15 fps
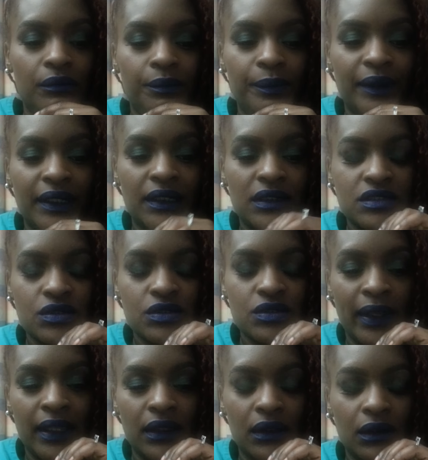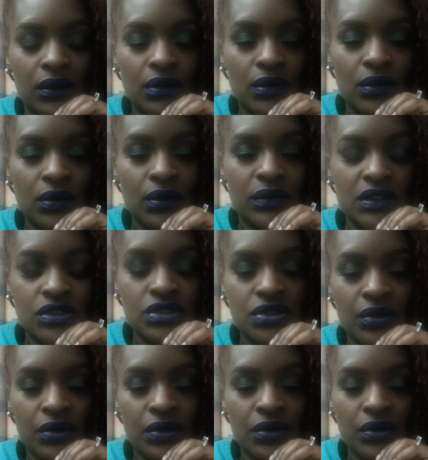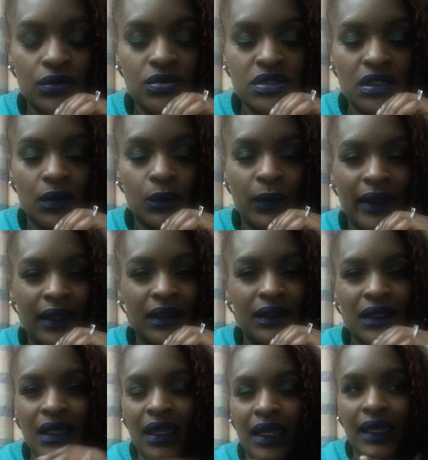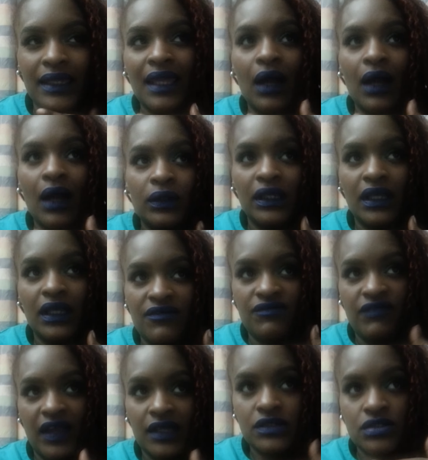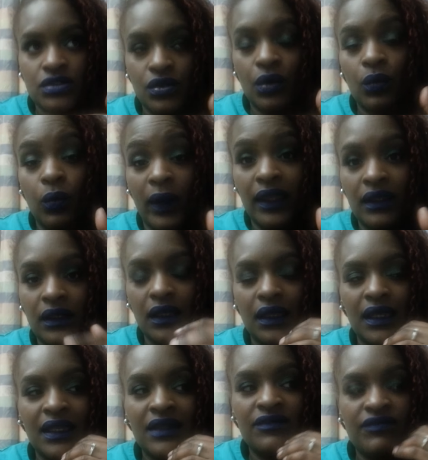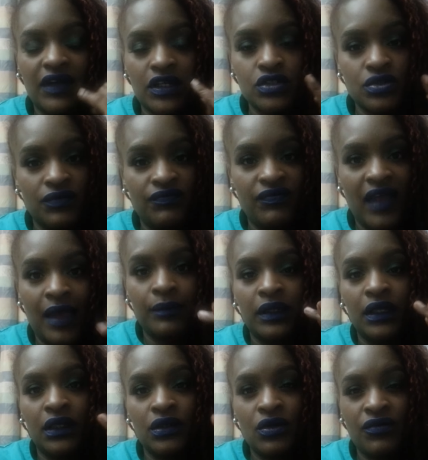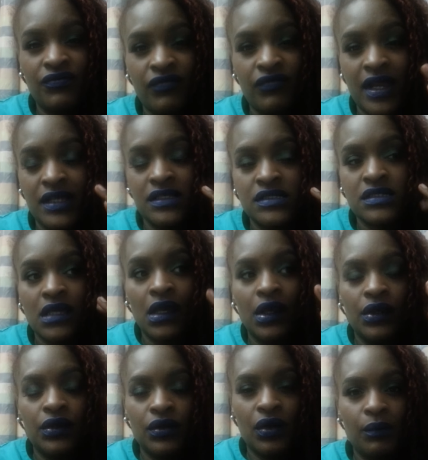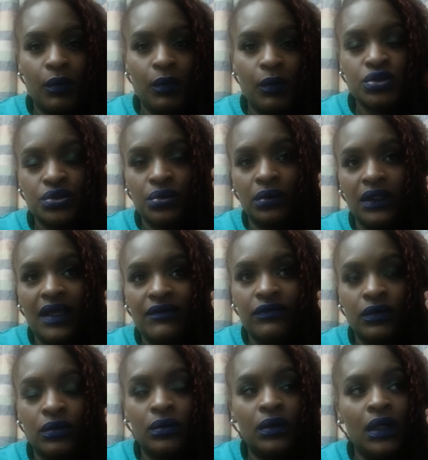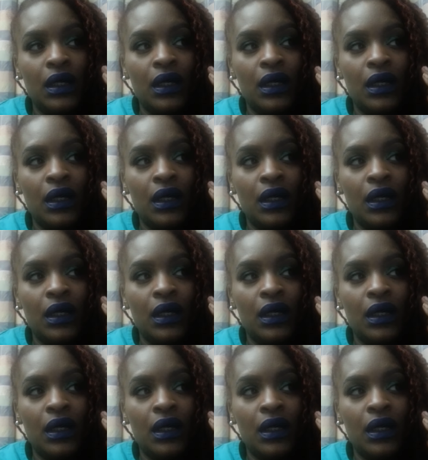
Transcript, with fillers: but in this weight, you know, this journey losing weight, it not only affects your weight, it affects your family, your friends, your emotional level.